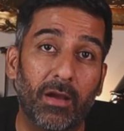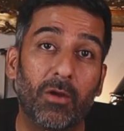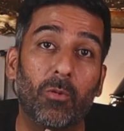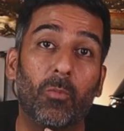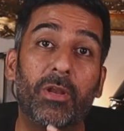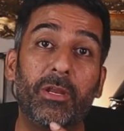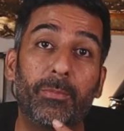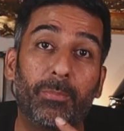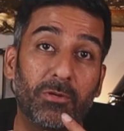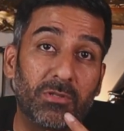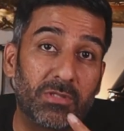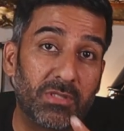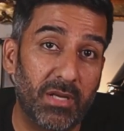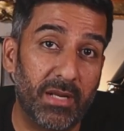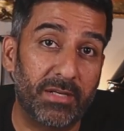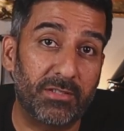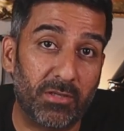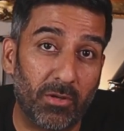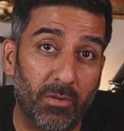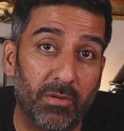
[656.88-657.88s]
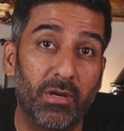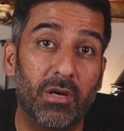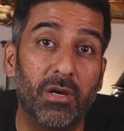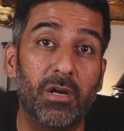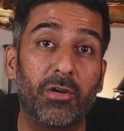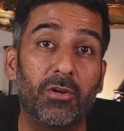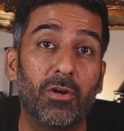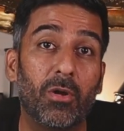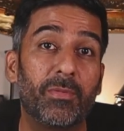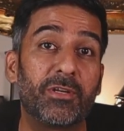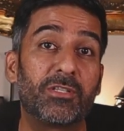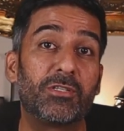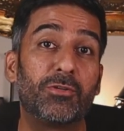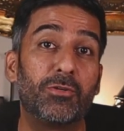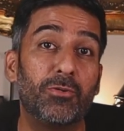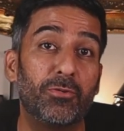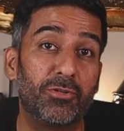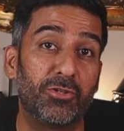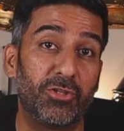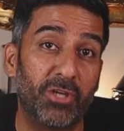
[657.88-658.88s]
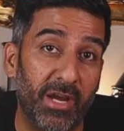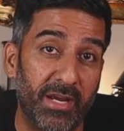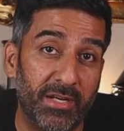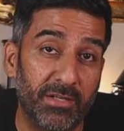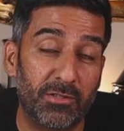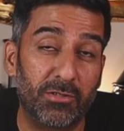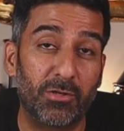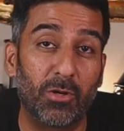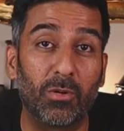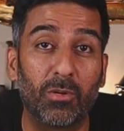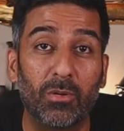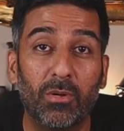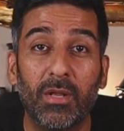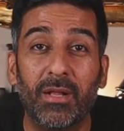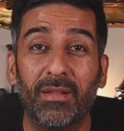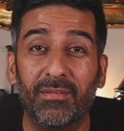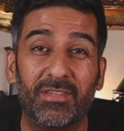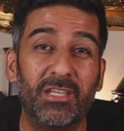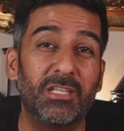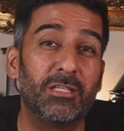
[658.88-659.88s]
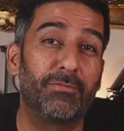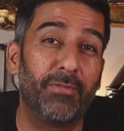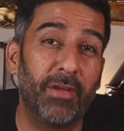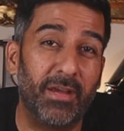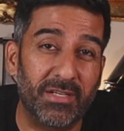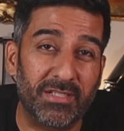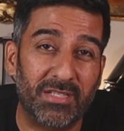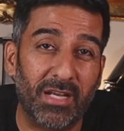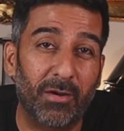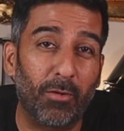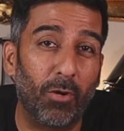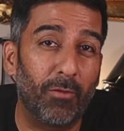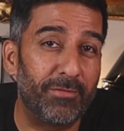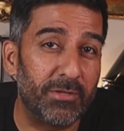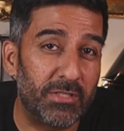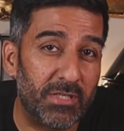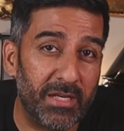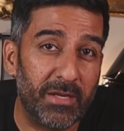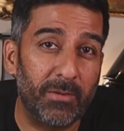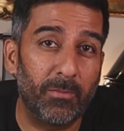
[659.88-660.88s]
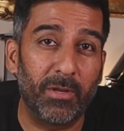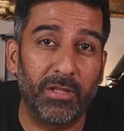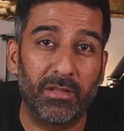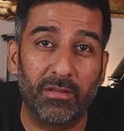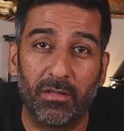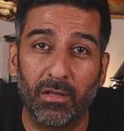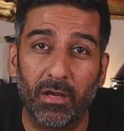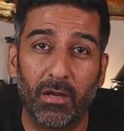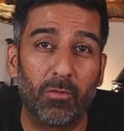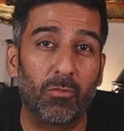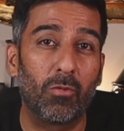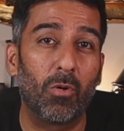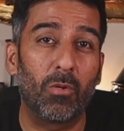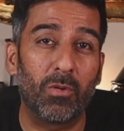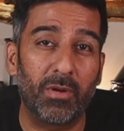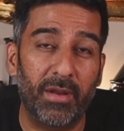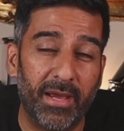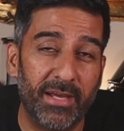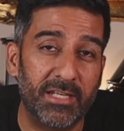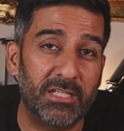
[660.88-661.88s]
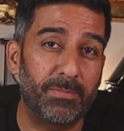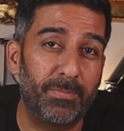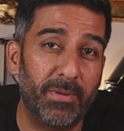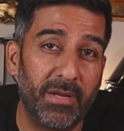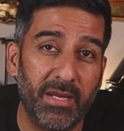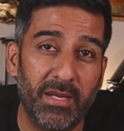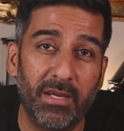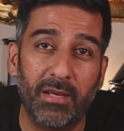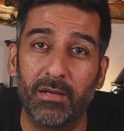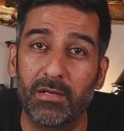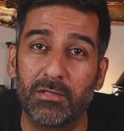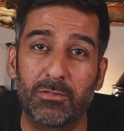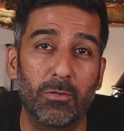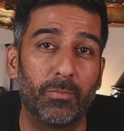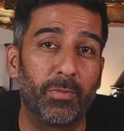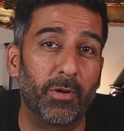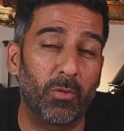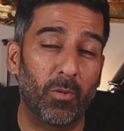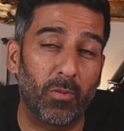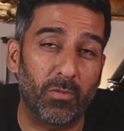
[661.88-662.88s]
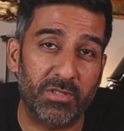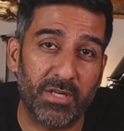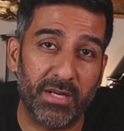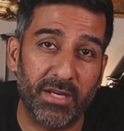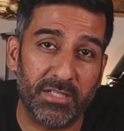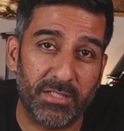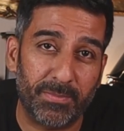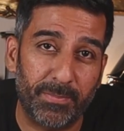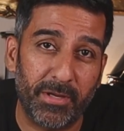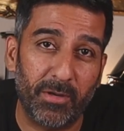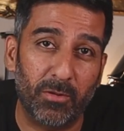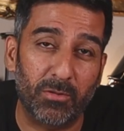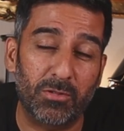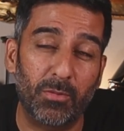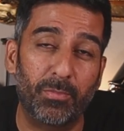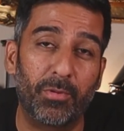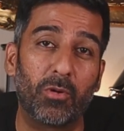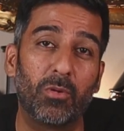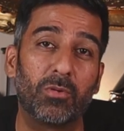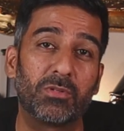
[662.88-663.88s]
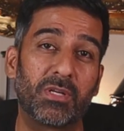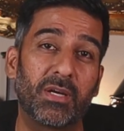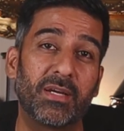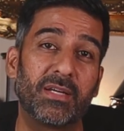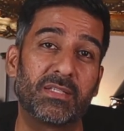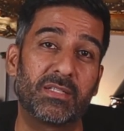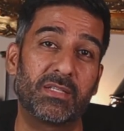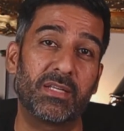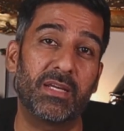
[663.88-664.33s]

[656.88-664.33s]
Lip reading: when you put slicks on, ergonomics do change. So these figures are obviously with the road SP, Supercorsa SP or Supercorsa